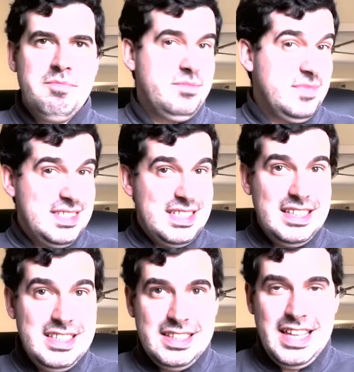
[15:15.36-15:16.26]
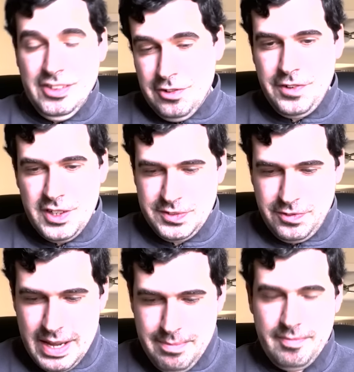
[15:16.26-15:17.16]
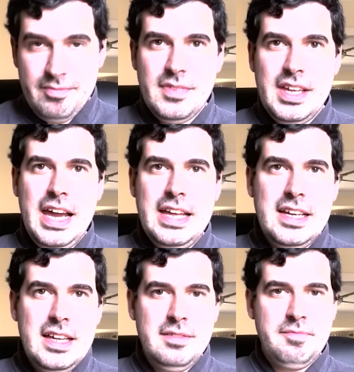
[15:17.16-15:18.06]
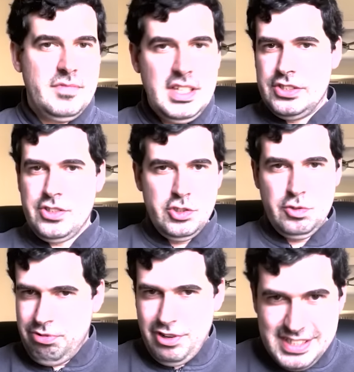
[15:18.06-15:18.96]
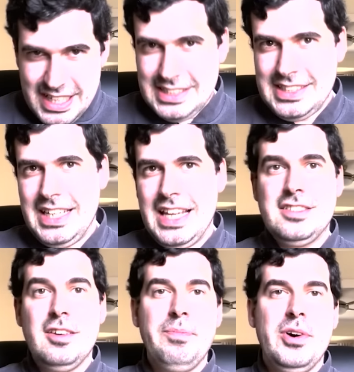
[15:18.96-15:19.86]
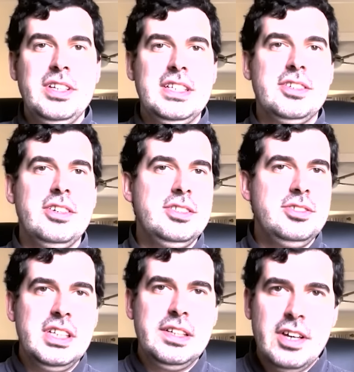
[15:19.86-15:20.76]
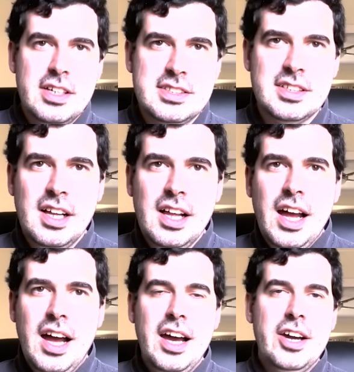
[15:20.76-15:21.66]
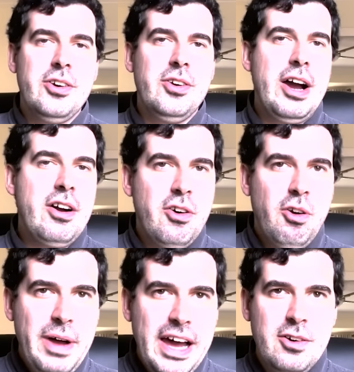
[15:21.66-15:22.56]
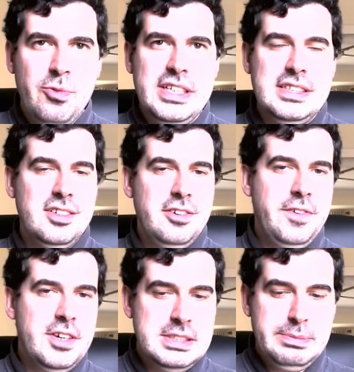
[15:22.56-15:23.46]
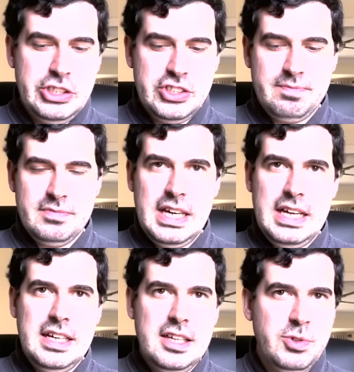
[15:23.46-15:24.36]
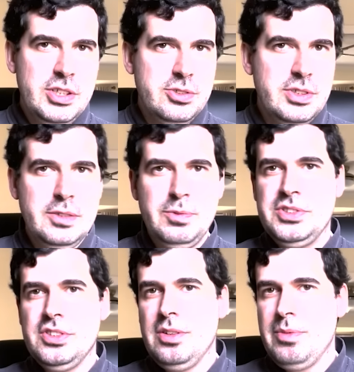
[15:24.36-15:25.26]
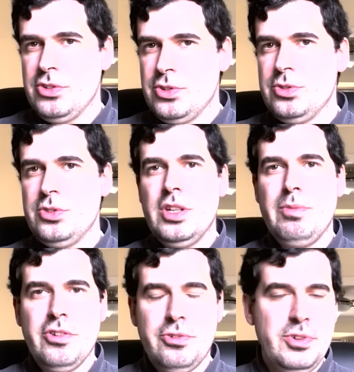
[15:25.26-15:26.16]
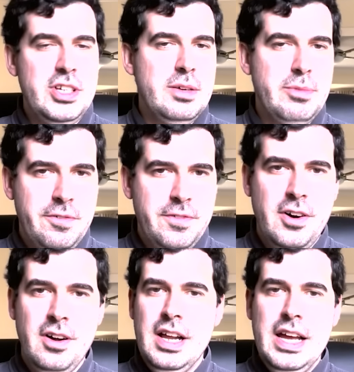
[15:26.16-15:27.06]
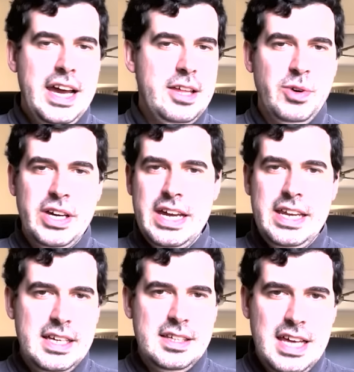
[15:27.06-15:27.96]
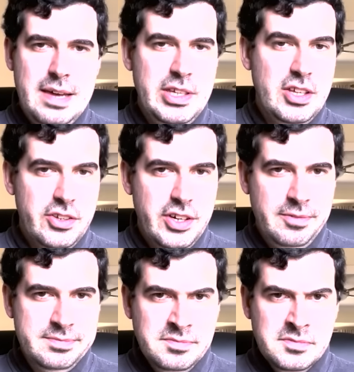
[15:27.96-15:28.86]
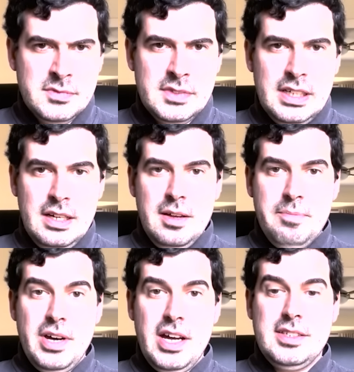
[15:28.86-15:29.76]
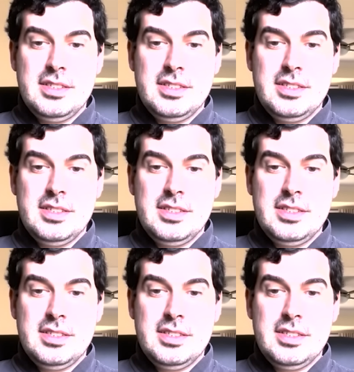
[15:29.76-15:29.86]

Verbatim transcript: send it like the first frame, and then it's going to process and at some point it's going to give us a call or callback with the first image and then we do it with the number two number three number four and we're getting them in order but